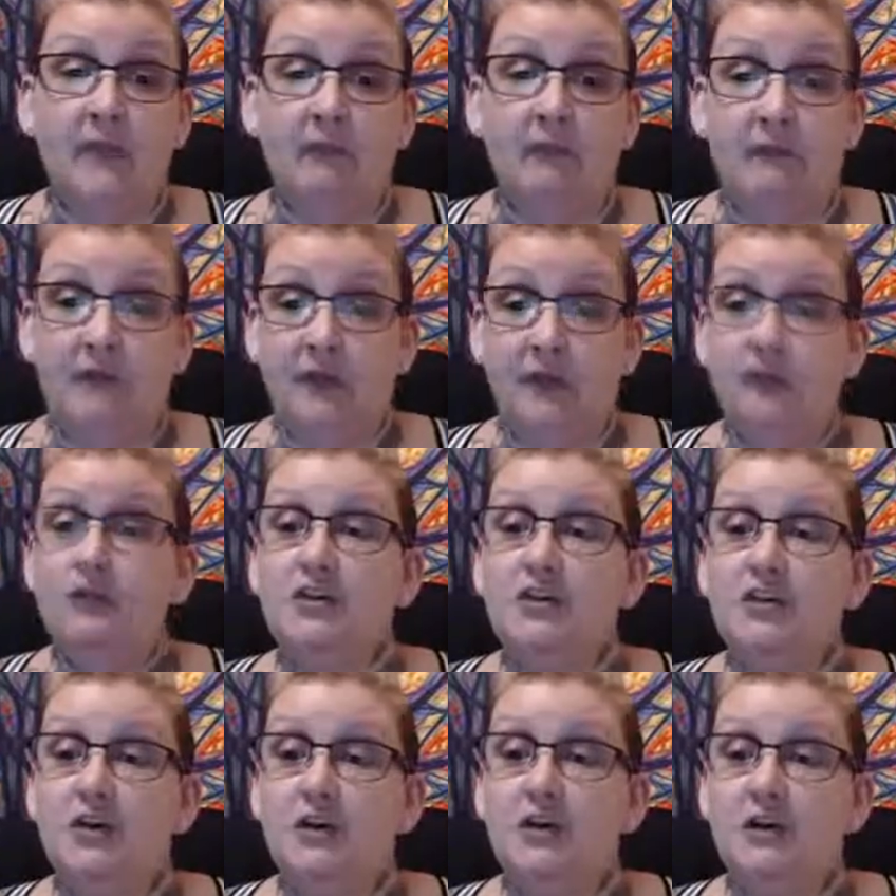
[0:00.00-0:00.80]

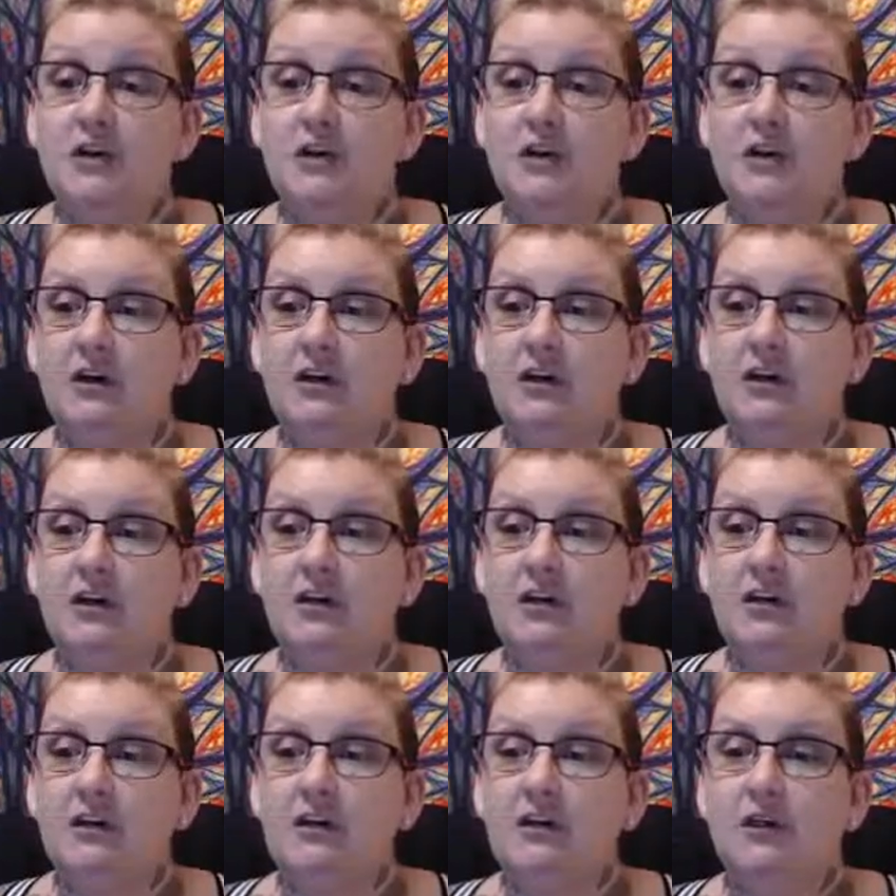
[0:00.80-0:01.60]
future,
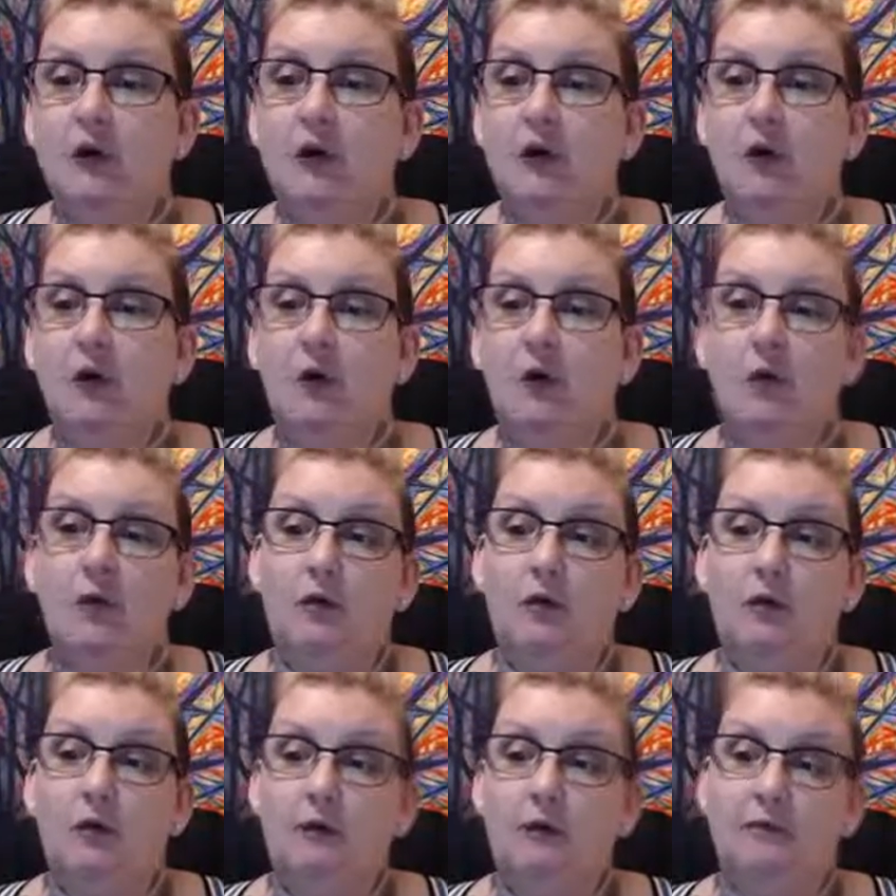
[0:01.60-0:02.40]
so
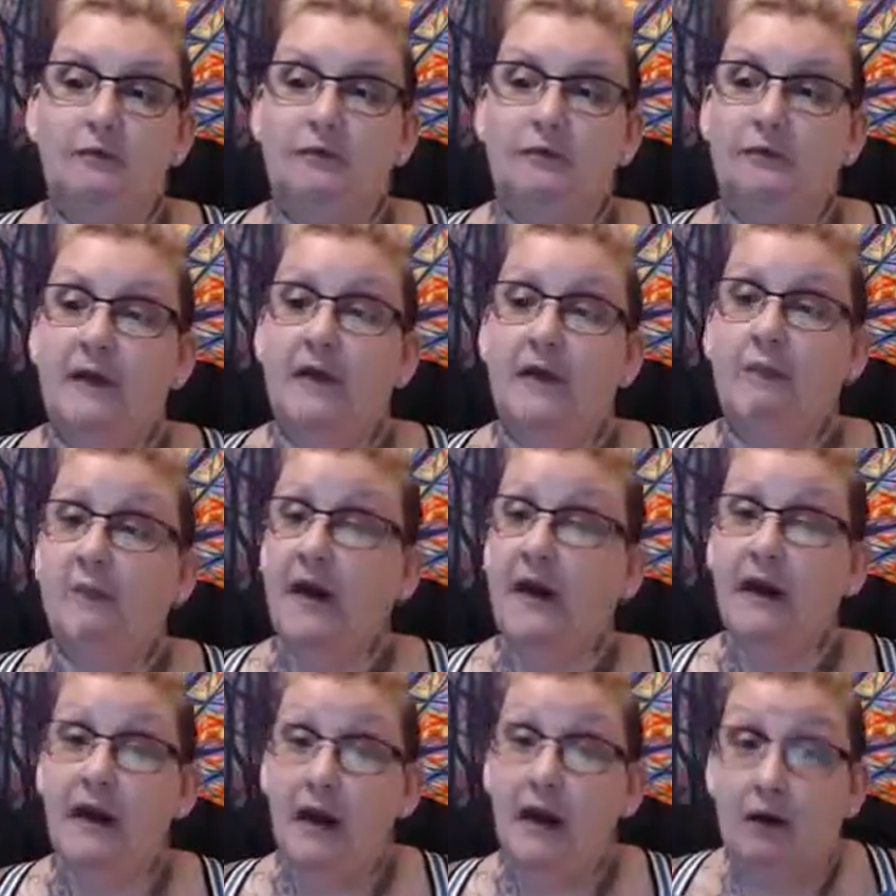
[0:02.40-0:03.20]
it
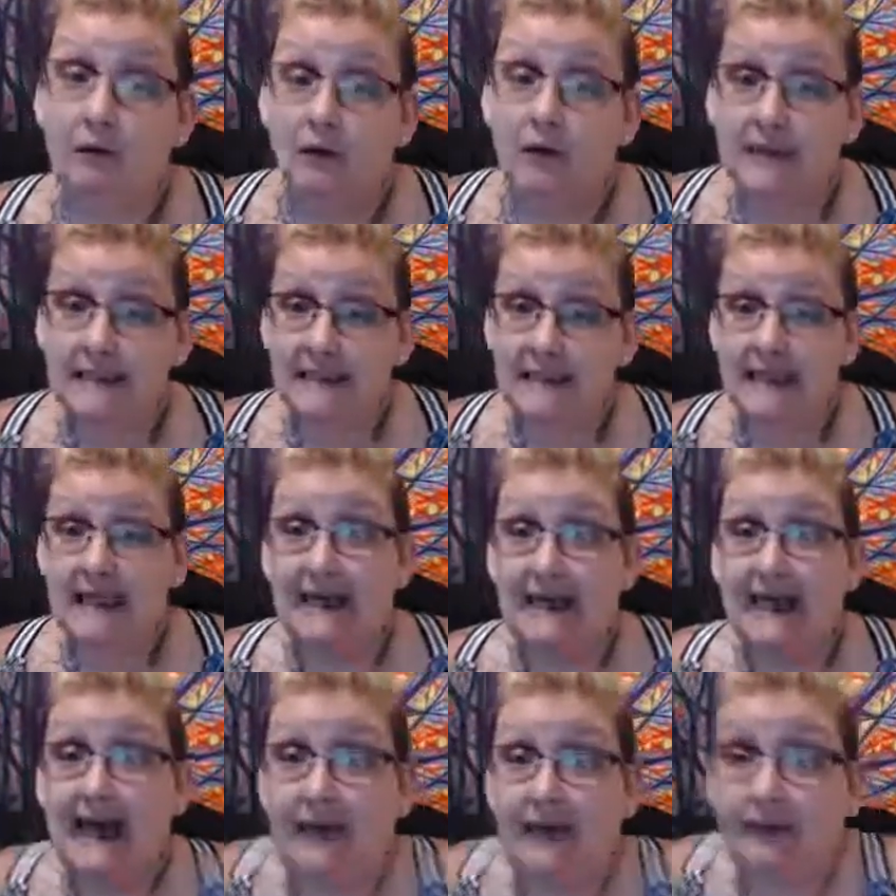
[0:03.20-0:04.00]
might not resonate
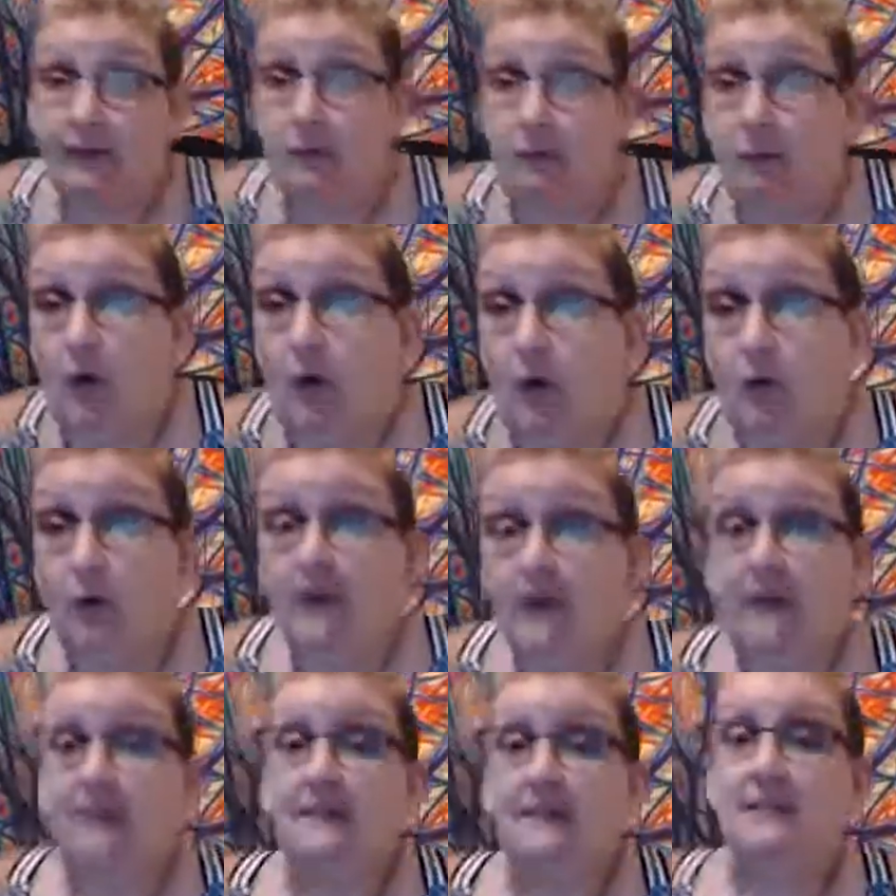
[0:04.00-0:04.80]
at the
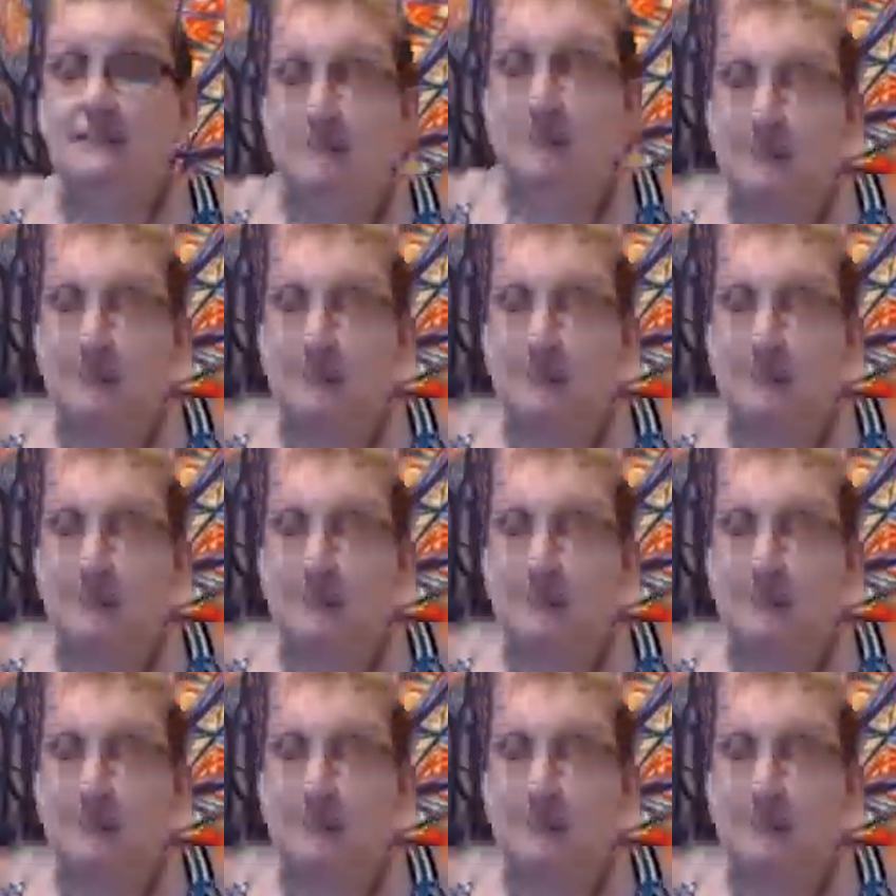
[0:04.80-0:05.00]
moment.